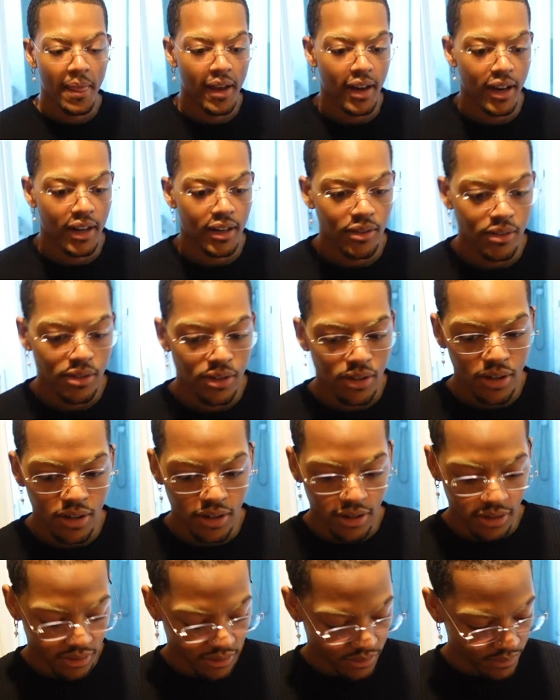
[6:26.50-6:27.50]
don't
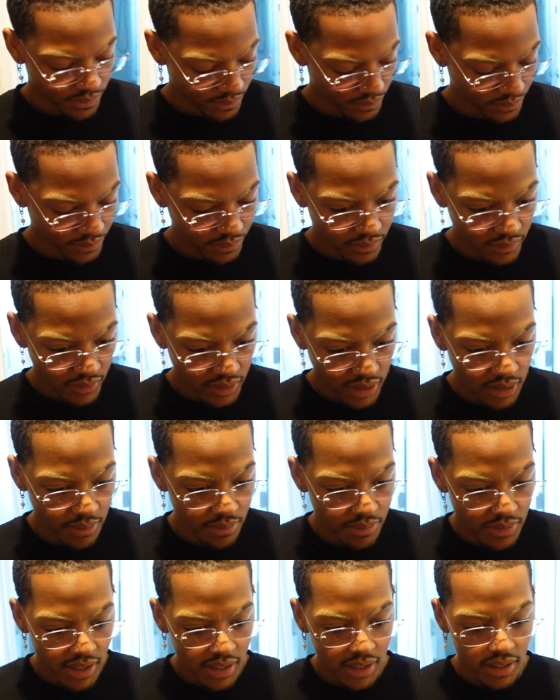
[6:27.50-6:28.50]
know. I'm
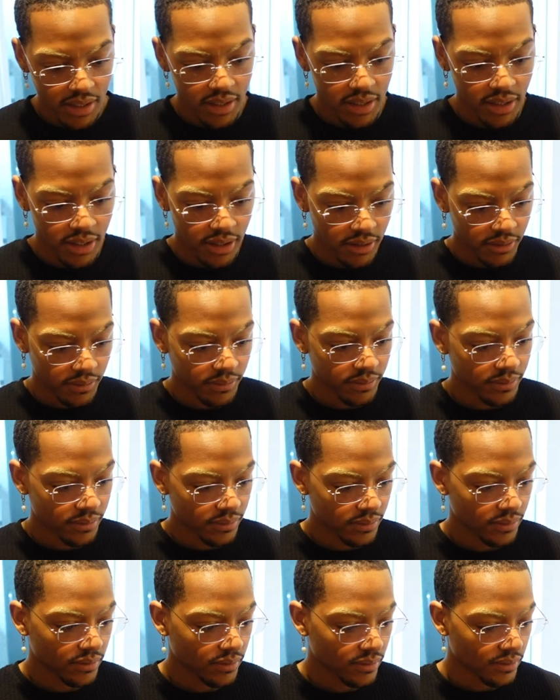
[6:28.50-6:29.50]
thinking.
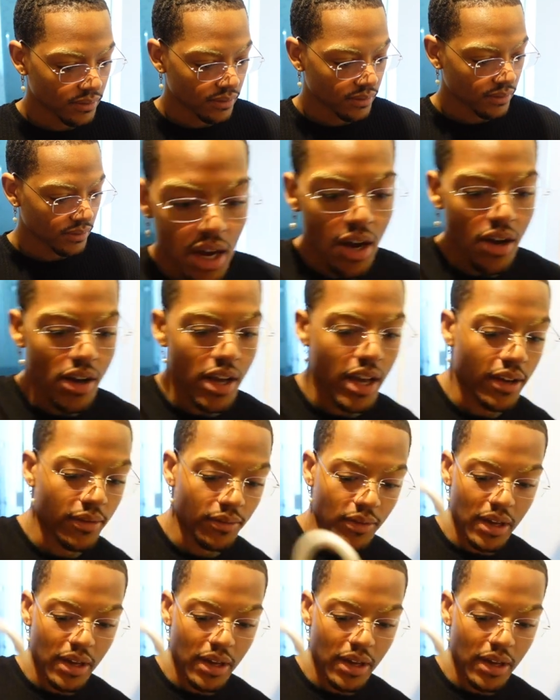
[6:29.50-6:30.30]
Okay,